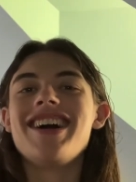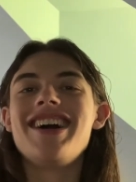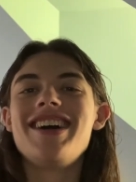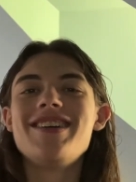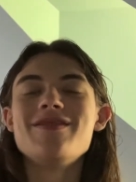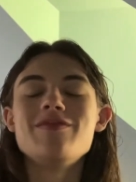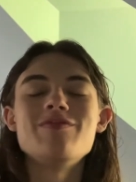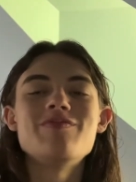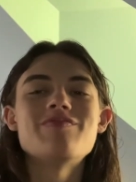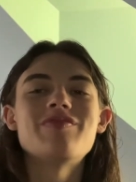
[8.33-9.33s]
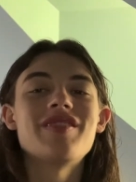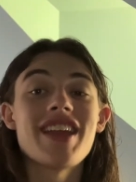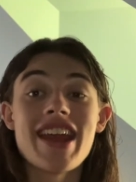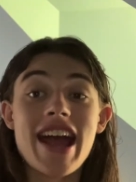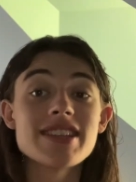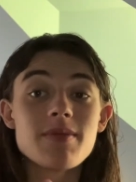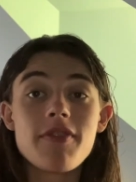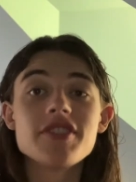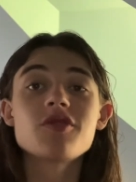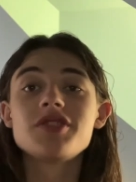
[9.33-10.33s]
Um, it has to be
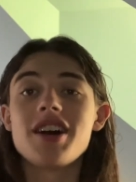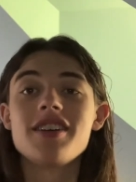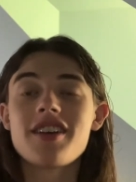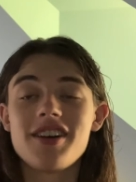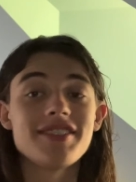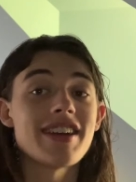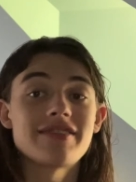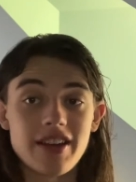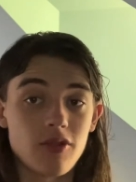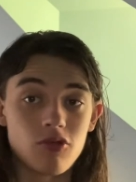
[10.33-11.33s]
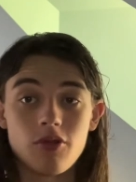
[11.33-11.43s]
physical contact, like a,